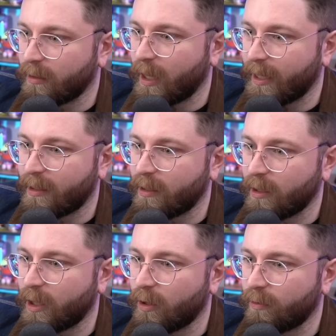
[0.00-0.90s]
Like,
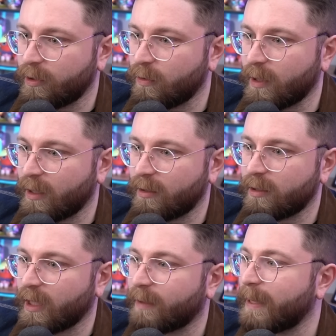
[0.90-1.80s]
you know, you get,
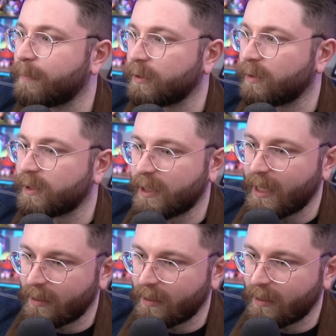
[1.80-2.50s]
like, people do this today.